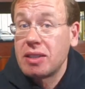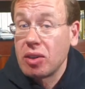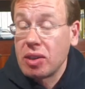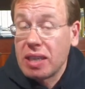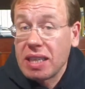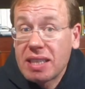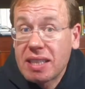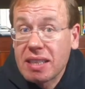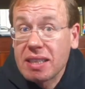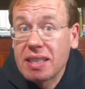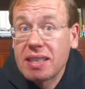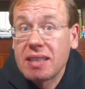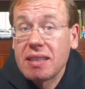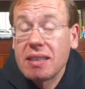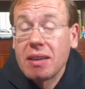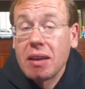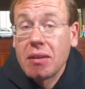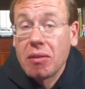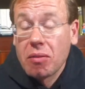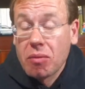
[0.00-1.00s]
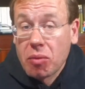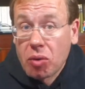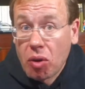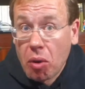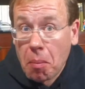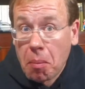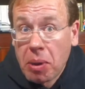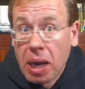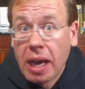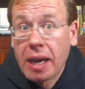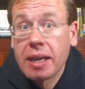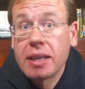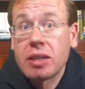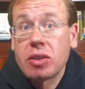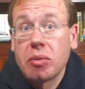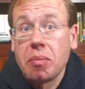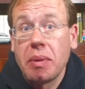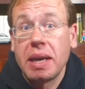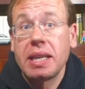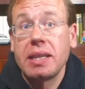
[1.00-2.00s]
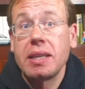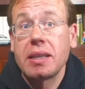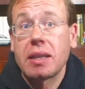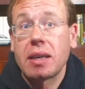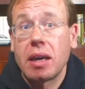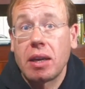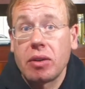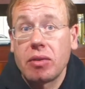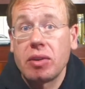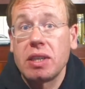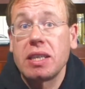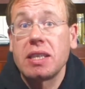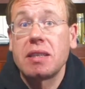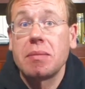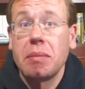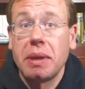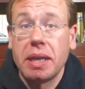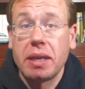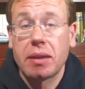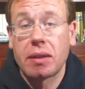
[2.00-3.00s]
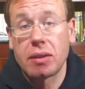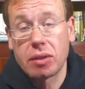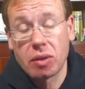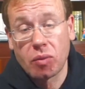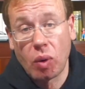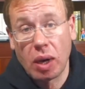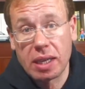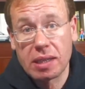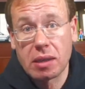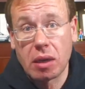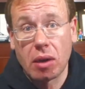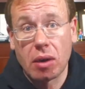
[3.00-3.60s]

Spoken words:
So this is compliant to many countries' medical device